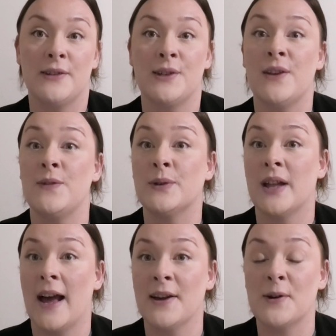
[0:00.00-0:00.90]
So if you would
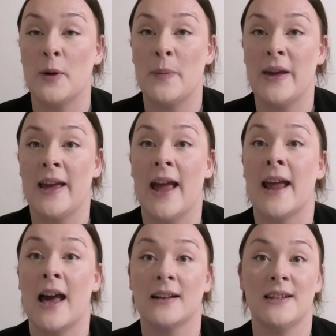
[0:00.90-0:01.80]
like a copy
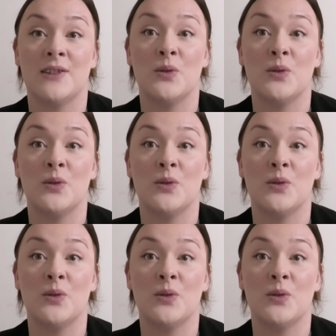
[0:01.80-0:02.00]
and access